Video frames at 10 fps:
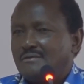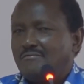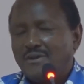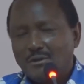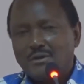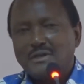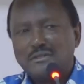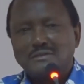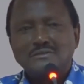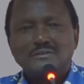fellow
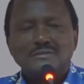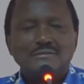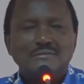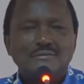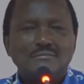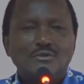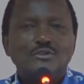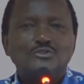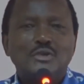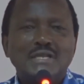Kenyans,
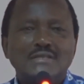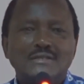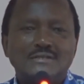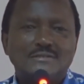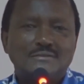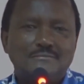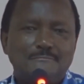because you are leaders,